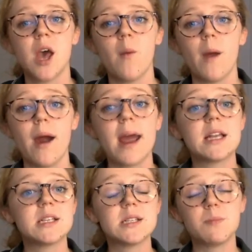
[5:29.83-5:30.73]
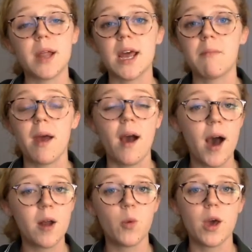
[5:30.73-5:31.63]
where I can display my
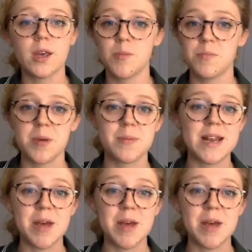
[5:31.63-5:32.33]
hard work, commitment,